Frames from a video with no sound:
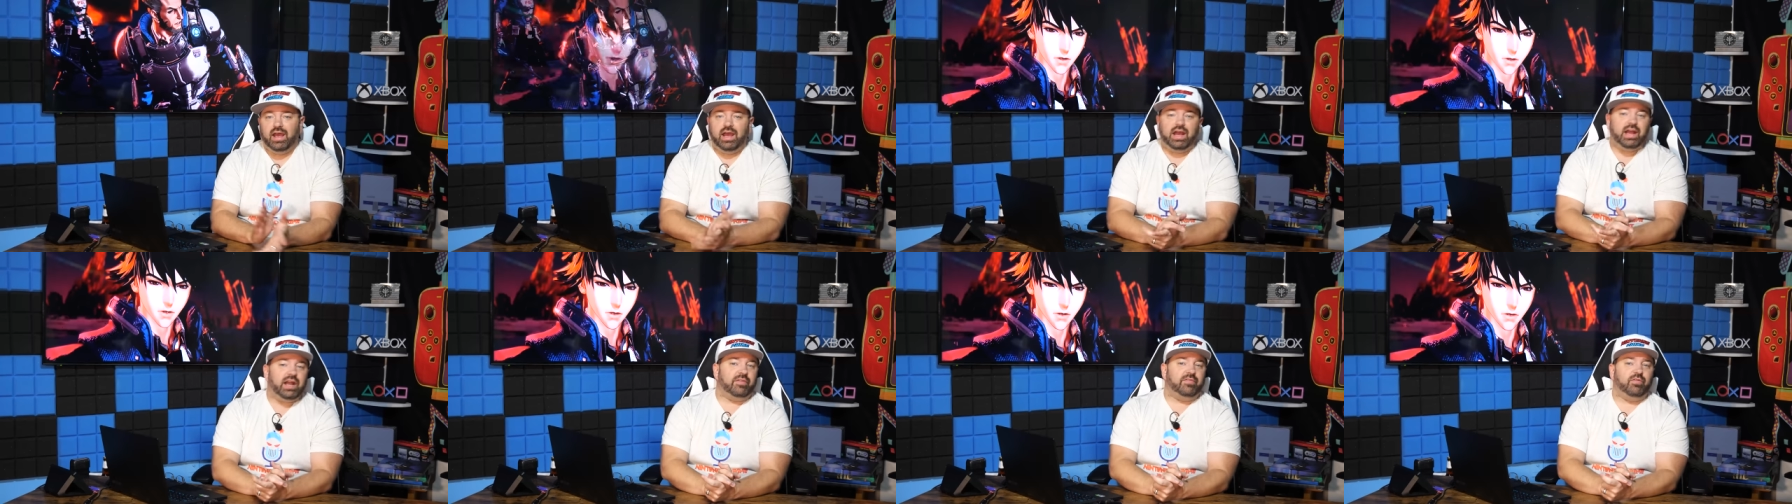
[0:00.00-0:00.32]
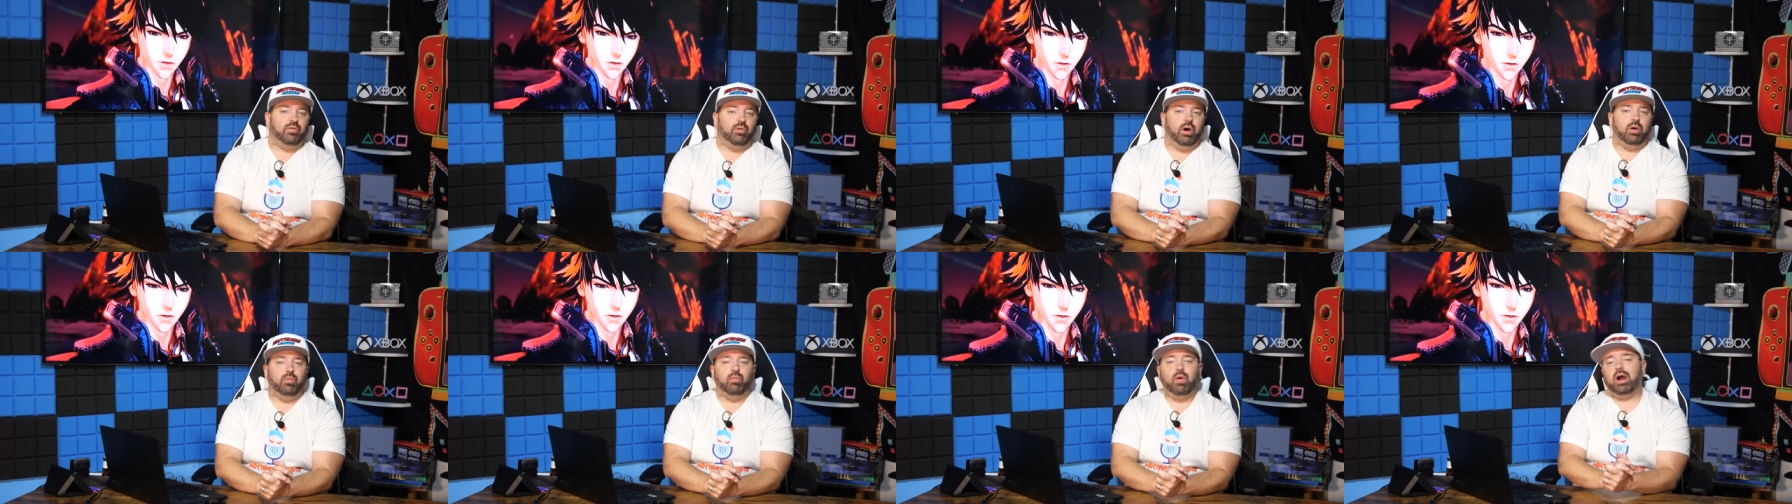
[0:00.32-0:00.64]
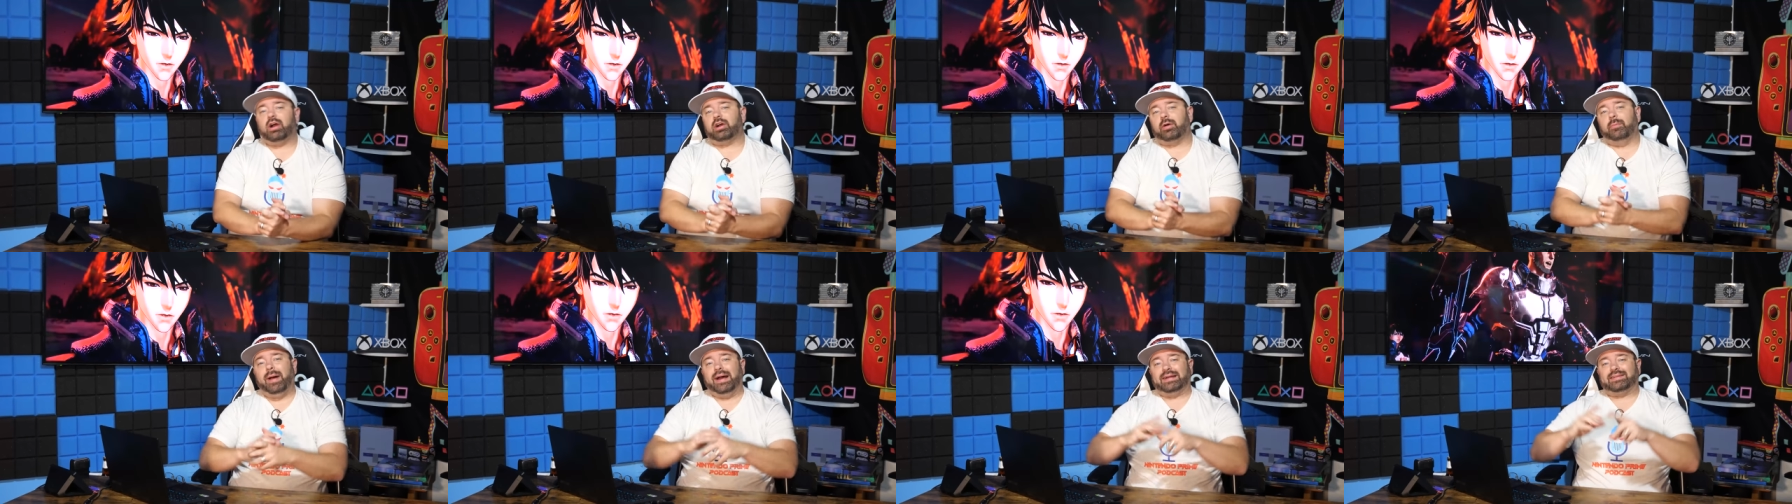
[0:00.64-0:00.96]
Hey everyone,
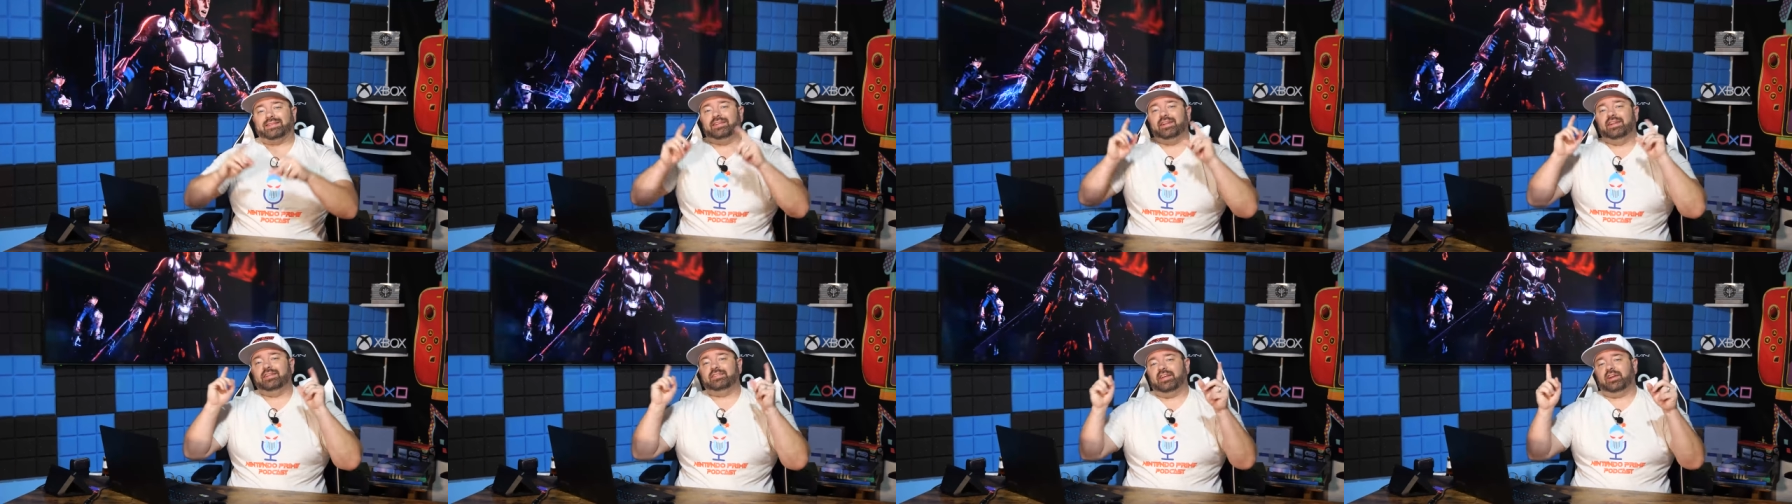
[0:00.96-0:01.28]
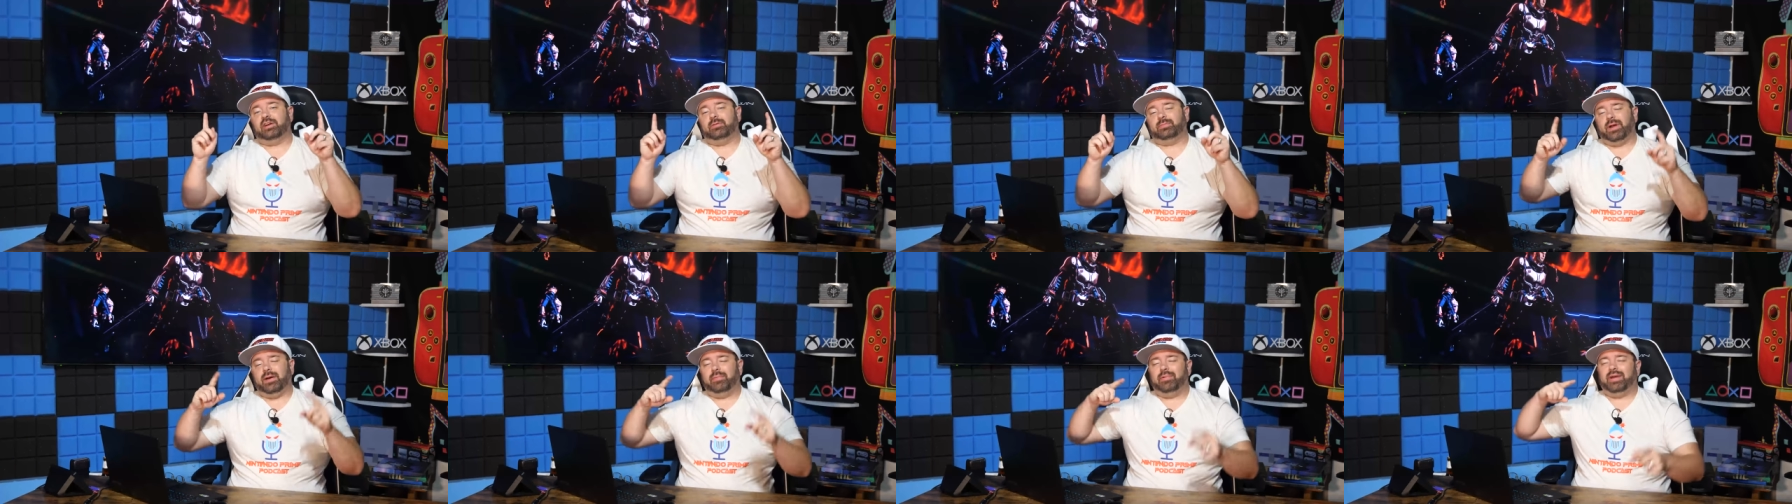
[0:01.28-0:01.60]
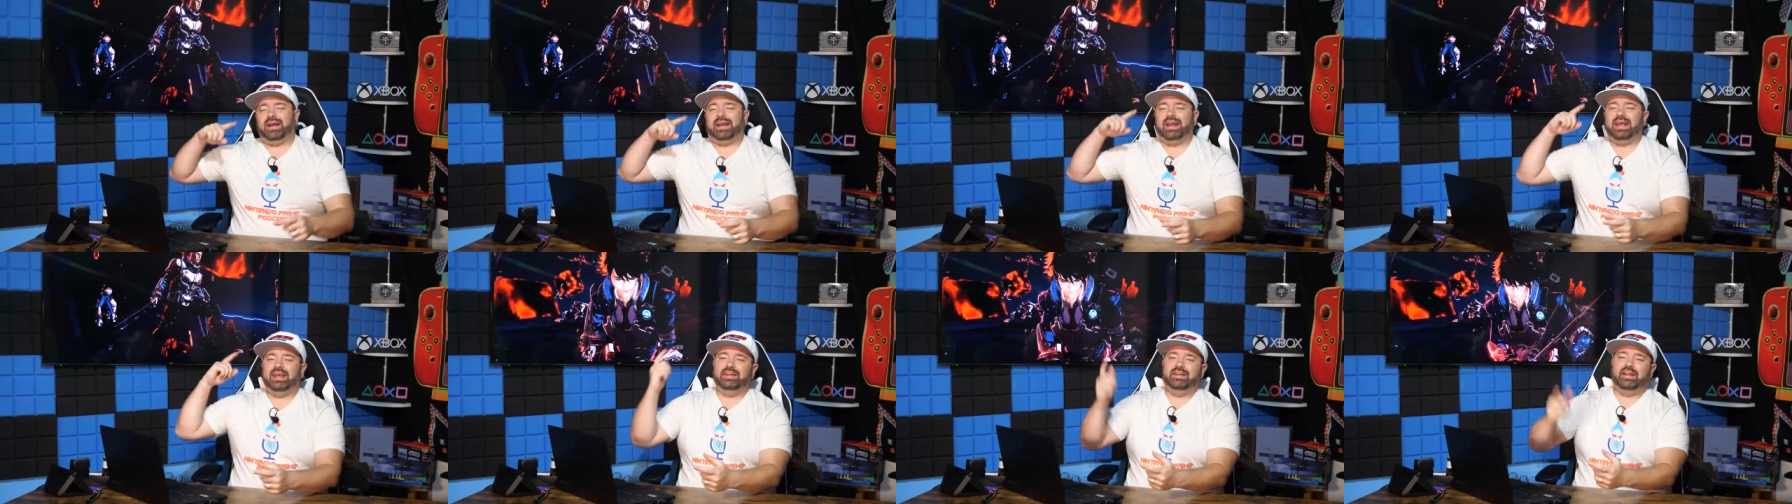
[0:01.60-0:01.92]
welcome back to Nintendo Prime. We
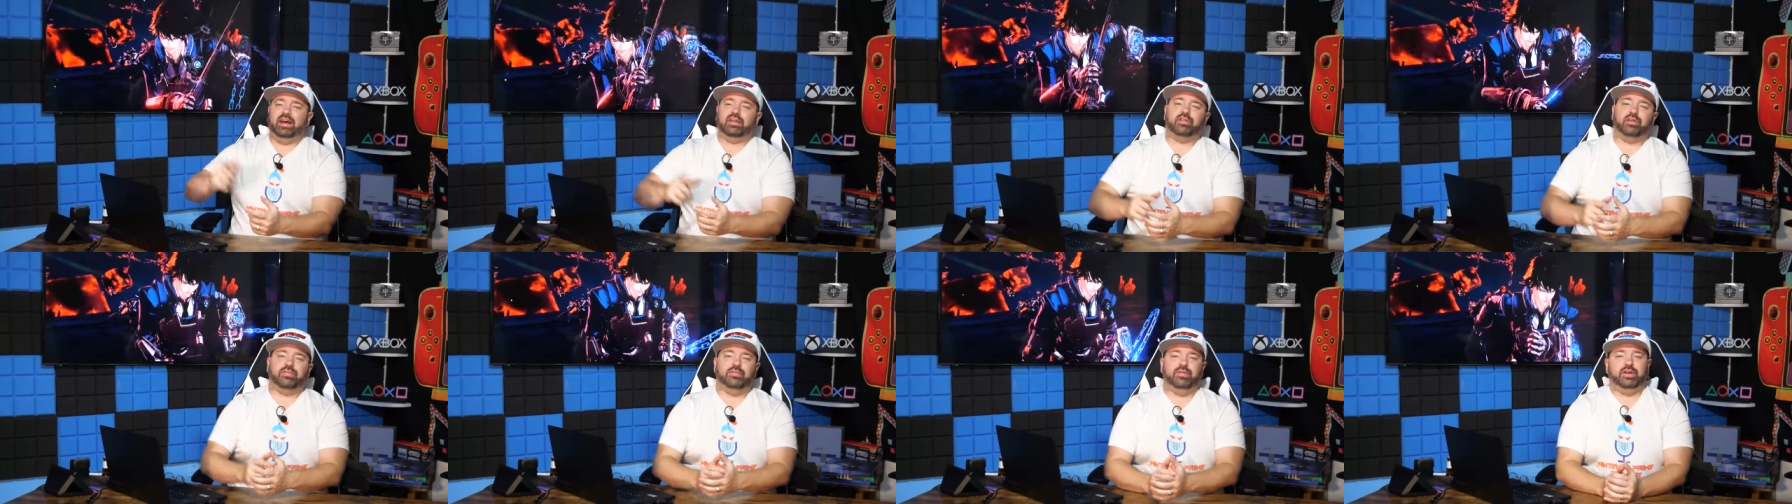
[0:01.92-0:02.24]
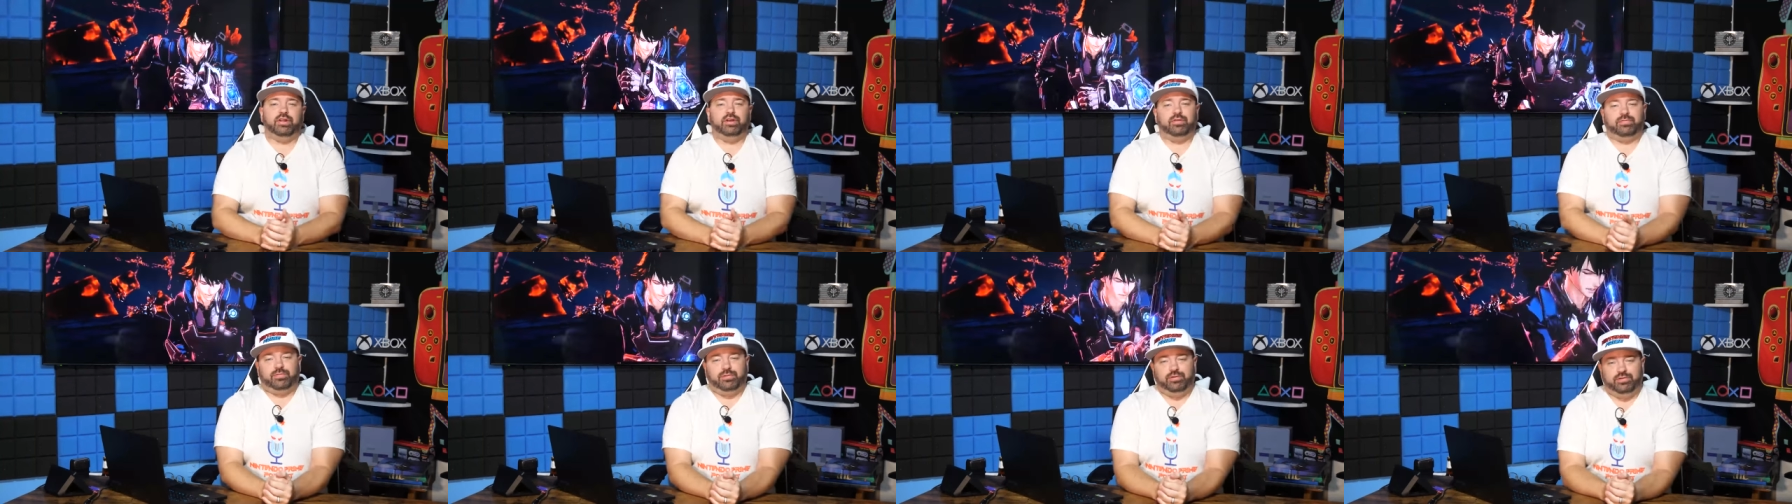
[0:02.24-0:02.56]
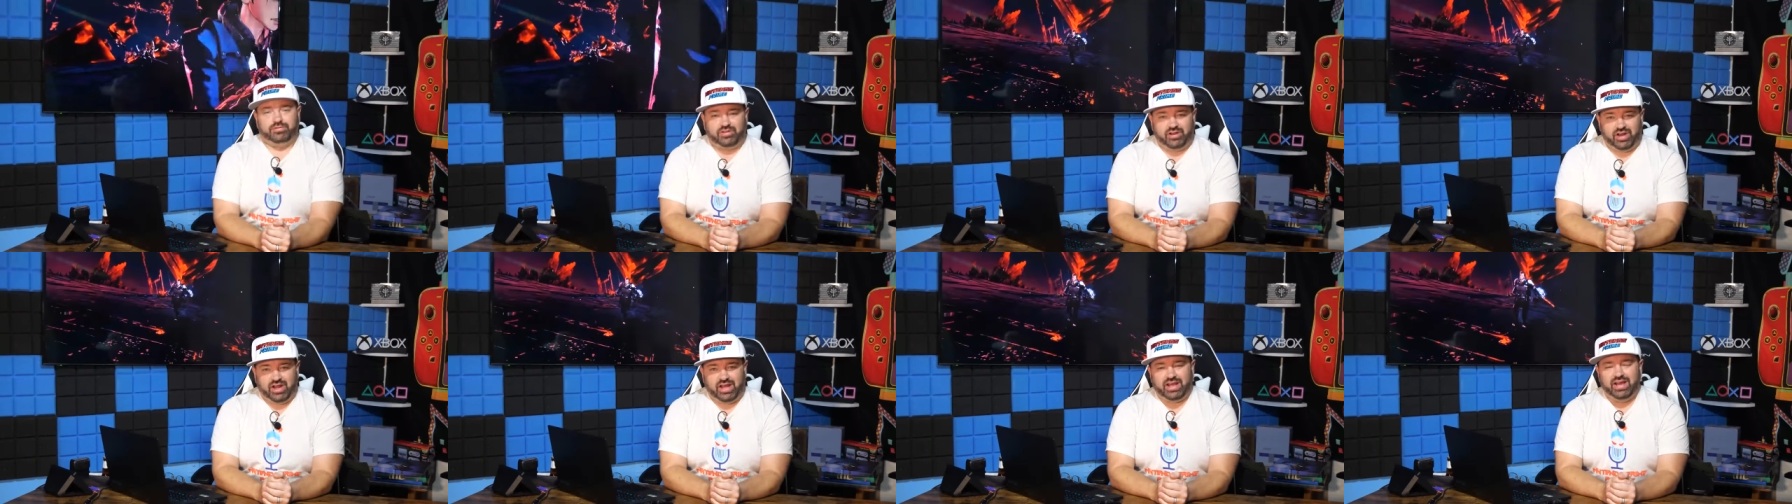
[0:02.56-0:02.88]
got another video for
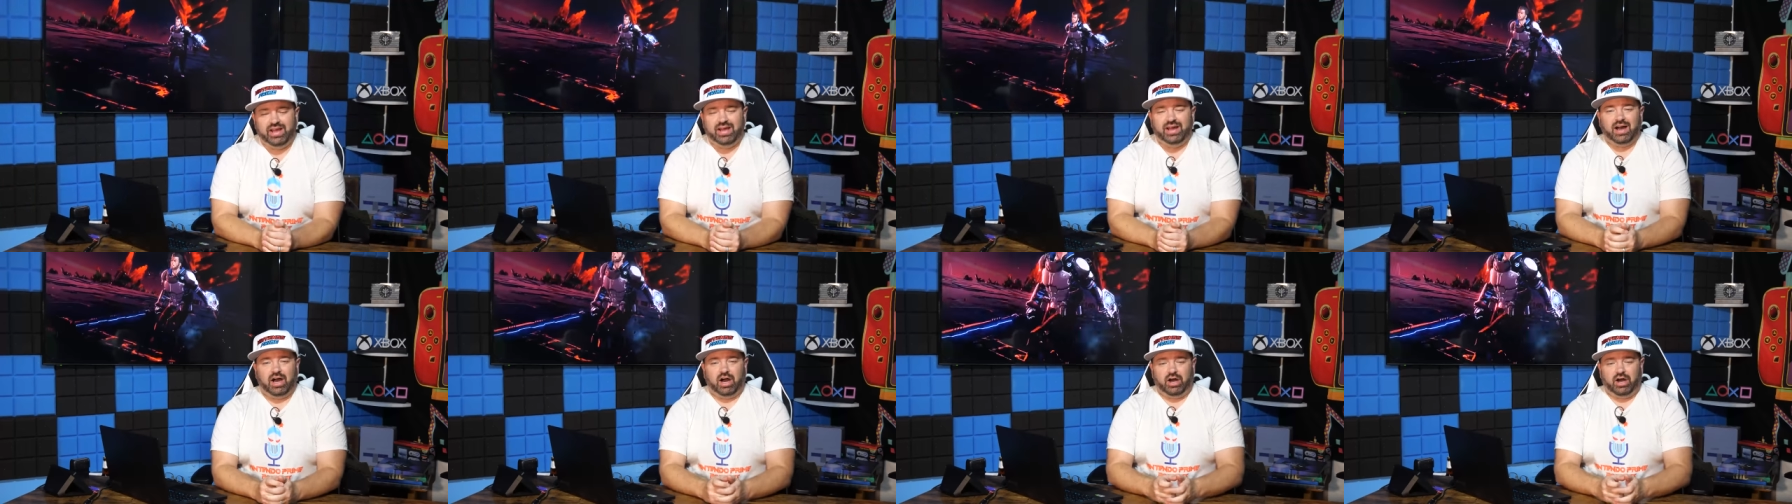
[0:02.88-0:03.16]
you today.